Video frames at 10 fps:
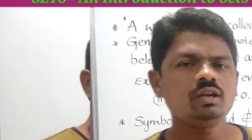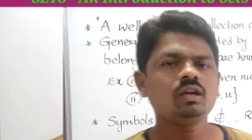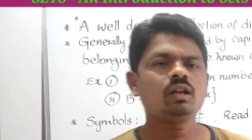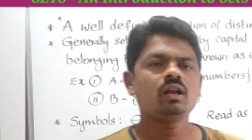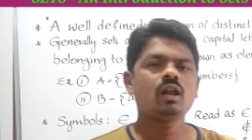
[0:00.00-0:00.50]

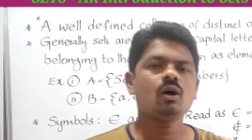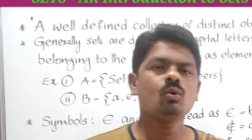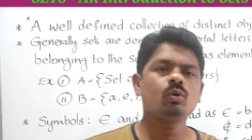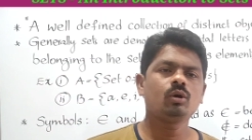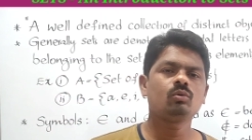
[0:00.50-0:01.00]
here uh,
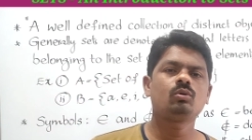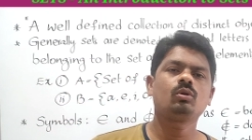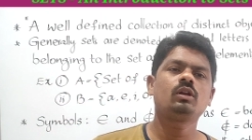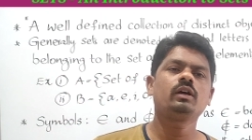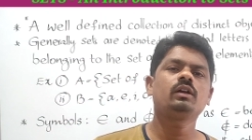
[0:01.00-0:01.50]
now we have
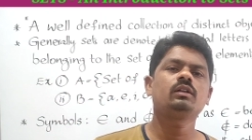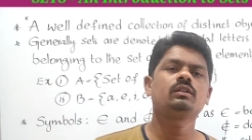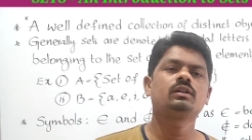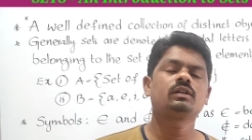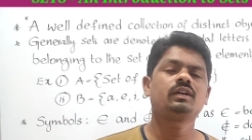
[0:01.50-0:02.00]
to
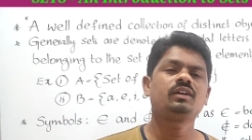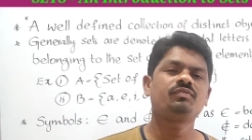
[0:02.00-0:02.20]
learn the